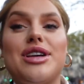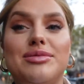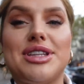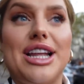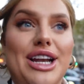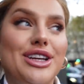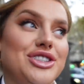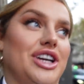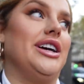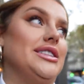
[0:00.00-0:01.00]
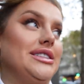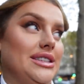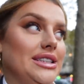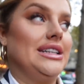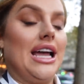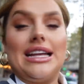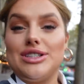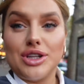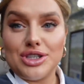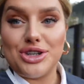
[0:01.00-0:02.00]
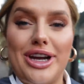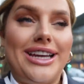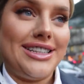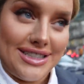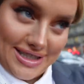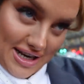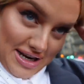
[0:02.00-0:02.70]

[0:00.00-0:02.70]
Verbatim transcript: to come to the conclusion, it's not the streets.